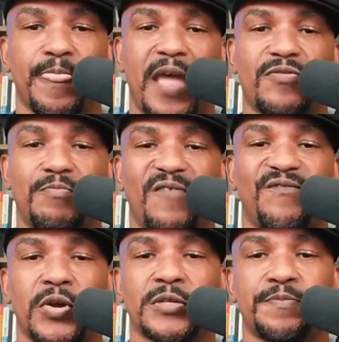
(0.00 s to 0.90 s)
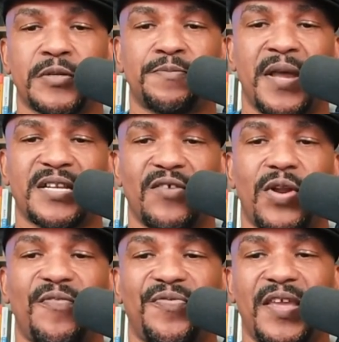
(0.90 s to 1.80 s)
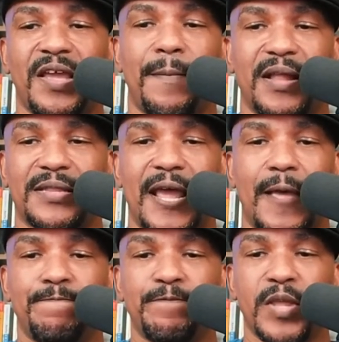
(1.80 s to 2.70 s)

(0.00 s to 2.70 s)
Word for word: That's my first perspective when I think about that.